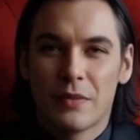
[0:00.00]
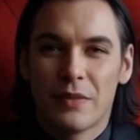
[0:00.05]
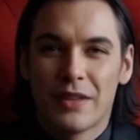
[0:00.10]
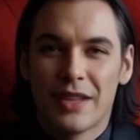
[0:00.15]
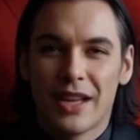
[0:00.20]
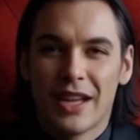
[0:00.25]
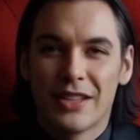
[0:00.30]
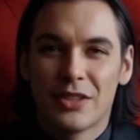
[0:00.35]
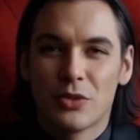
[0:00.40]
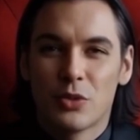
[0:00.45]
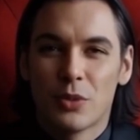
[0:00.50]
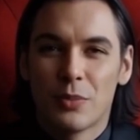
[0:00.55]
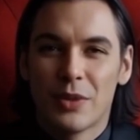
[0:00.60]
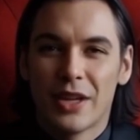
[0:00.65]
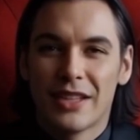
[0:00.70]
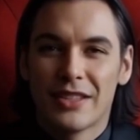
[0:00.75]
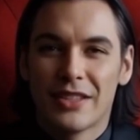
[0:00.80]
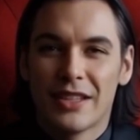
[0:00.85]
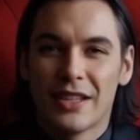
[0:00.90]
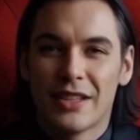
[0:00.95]
That's what
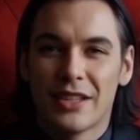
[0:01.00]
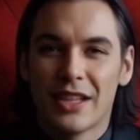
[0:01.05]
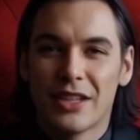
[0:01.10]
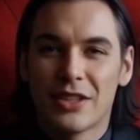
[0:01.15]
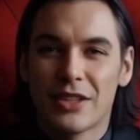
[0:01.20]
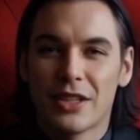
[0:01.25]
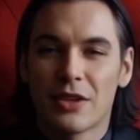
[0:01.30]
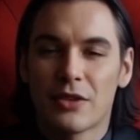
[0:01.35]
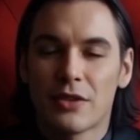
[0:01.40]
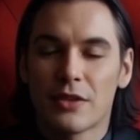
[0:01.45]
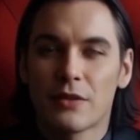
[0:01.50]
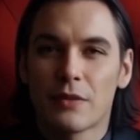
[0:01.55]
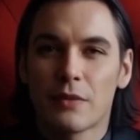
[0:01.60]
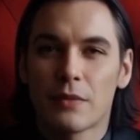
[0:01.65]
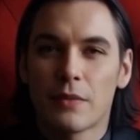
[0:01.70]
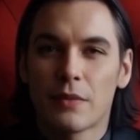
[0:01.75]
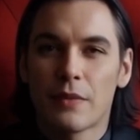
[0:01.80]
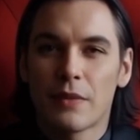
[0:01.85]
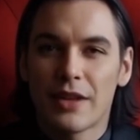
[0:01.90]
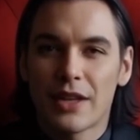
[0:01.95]
makes it addictive.
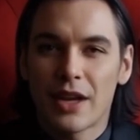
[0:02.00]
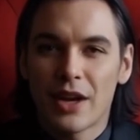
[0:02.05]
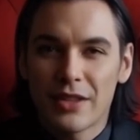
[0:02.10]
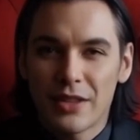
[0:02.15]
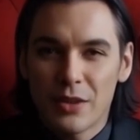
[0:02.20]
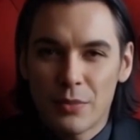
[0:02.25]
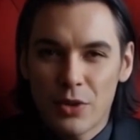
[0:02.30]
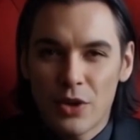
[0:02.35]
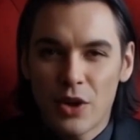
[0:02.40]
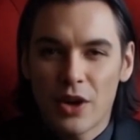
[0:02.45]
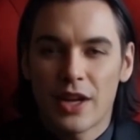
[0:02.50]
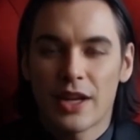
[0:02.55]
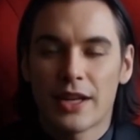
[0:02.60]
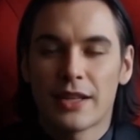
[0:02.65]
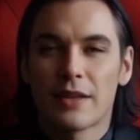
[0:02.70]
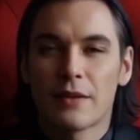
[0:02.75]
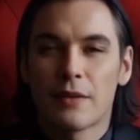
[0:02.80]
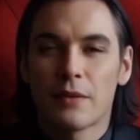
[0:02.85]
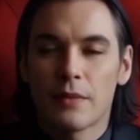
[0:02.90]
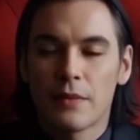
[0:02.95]
Not the
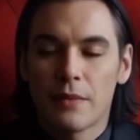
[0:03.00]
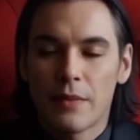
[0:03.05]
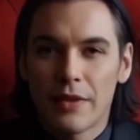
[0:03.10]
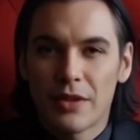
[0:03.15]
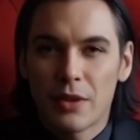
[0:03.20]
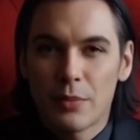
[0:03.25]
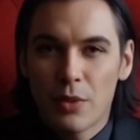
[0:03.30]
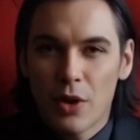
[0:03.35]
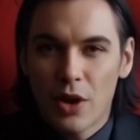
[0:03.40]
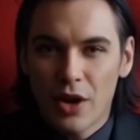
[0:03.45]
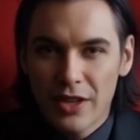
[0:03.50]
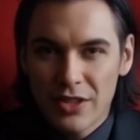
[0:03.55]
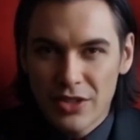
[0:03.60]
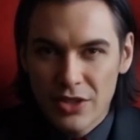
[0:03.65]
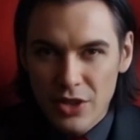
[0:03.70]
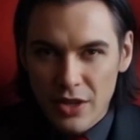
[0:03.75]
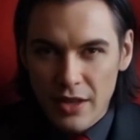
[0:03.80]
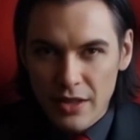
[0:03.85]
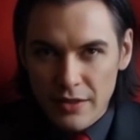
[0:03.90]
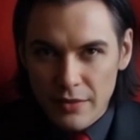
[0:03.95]
plot, the
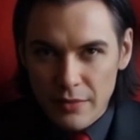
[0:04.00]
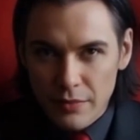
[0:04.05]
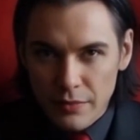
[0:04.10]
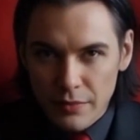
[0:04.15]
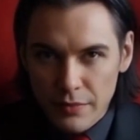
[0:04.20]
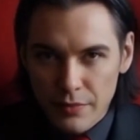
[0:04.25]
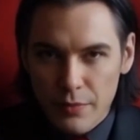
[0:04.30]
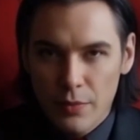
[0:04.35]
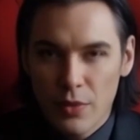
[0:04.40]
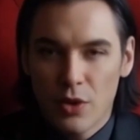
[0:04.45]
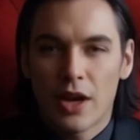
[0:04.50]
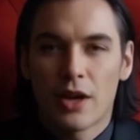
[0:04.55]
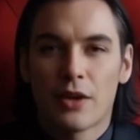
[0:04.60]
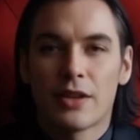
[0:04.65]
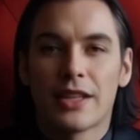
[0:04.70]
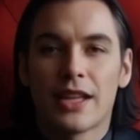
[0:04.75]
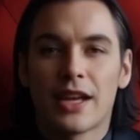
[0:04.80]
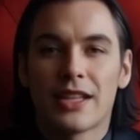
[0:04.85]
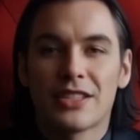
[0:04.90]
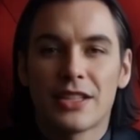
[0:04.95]
posture.
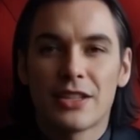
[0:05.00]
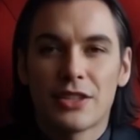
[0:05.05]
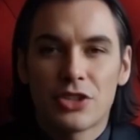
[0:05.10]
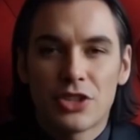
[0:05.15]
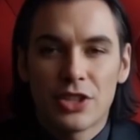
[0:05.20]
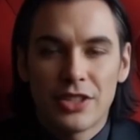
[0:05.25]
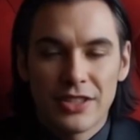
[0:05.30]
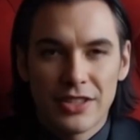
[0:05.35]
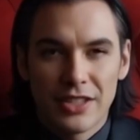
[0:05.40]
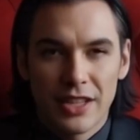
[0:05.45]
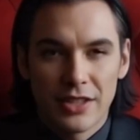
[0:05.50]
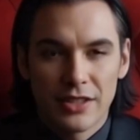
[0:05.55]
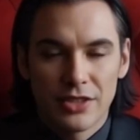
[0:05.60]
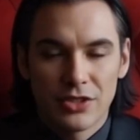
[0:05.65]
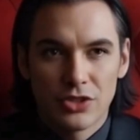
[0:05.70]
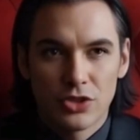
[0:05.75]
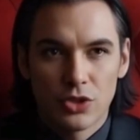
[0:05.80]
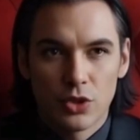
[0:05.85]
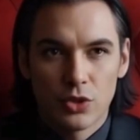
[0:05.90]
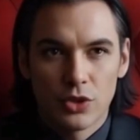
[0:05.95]
Brown doesn't just tell his
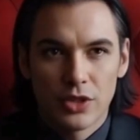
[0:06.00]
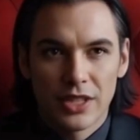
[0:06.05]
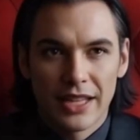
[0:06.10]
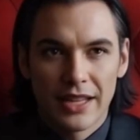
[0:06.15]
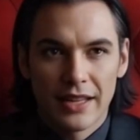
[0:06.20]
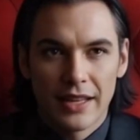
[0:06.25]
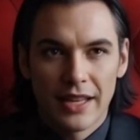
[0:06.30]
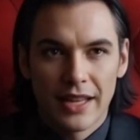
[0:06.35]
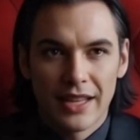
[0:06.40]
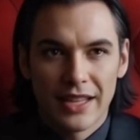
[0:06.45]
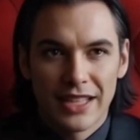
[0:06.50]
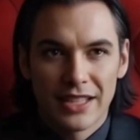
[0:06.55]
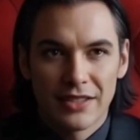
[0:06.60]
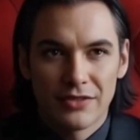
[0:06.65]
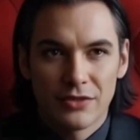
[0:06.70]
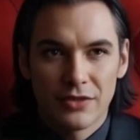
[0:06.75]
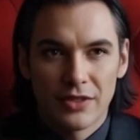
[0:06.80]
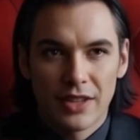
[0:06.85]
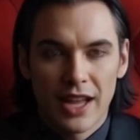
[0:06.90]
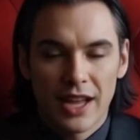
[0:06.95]
story, he
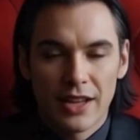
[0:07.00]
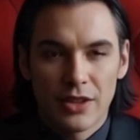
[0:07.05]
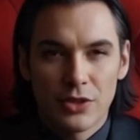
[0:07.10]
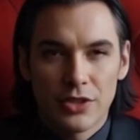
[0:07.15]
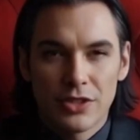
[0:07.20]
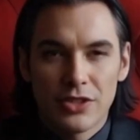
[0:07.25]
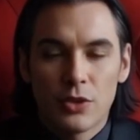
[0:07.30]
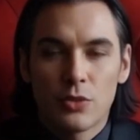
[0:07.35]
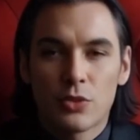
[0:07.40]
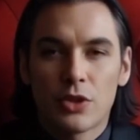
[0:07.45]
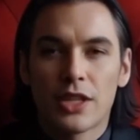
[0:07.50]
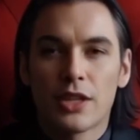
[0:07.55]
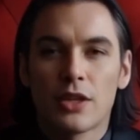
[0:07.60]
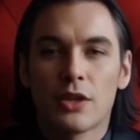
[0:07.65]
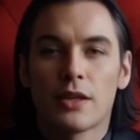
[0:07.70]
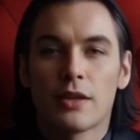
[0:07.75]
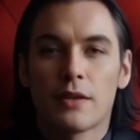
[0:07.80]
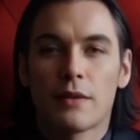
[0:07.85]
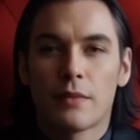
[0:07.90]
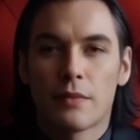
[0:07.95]
flatters the
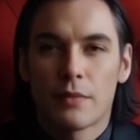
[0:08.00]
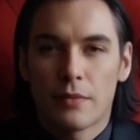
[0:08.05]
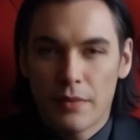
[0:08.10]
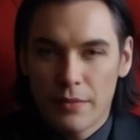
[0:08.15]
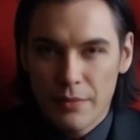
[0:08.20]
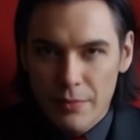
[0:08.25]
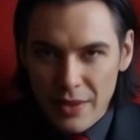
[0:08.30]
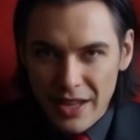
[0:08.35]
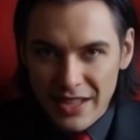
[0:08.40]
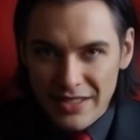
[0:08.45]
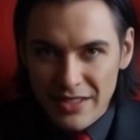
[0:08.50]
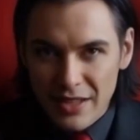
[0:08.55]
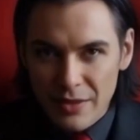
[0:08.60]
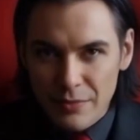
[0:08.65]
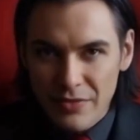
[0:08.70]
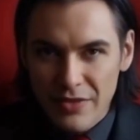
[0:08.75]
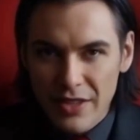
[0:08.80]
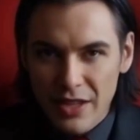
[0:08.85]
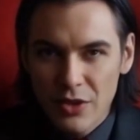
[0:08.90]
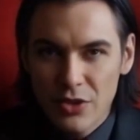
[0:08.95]
reader, makes
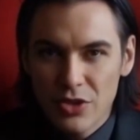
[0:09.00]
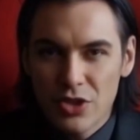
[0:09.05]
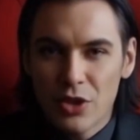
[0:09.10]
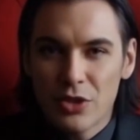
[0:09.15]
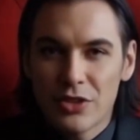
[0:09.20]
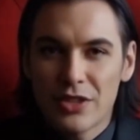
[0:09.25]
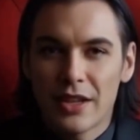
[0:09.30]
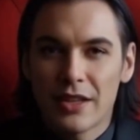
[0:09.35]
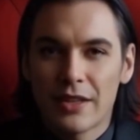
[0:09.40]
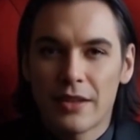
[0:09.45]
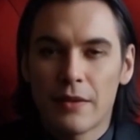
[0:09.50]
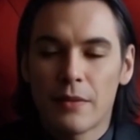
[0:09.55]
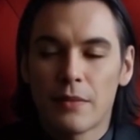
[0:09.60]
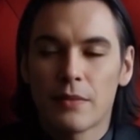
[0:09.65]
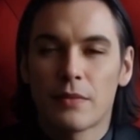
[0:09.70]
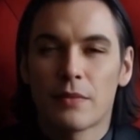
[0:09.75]
them feel chosen.